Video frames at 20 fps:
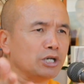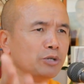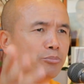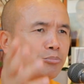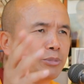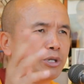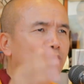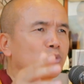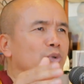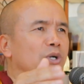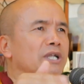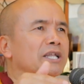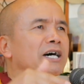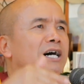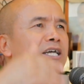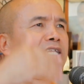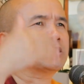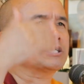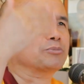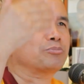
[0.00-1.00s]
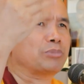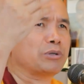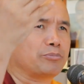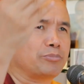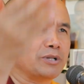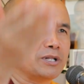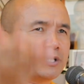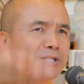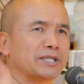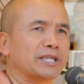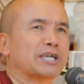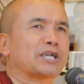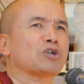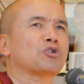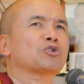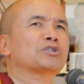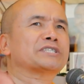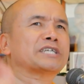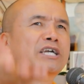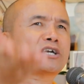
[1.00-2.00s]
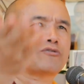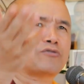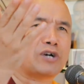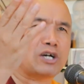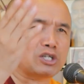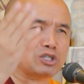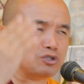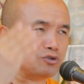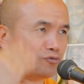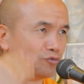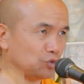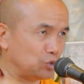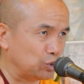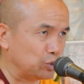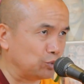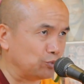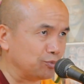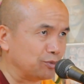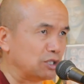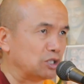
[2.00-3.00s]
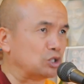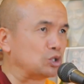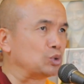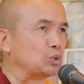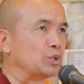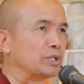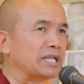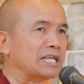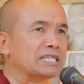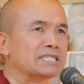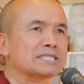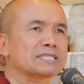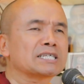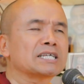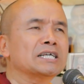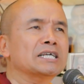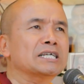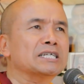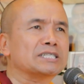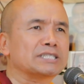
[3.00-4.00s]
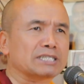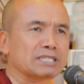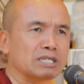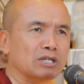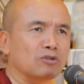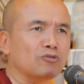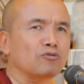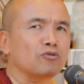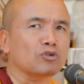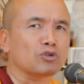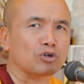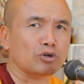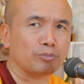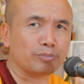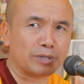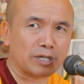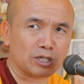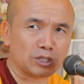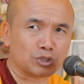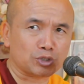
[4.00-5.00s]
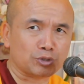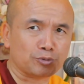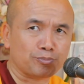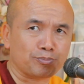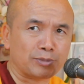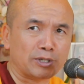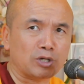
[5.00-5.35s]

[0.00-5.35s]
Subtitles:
Meanwhile, other people, they cannot take advantage of you. This is known as skillful compassion.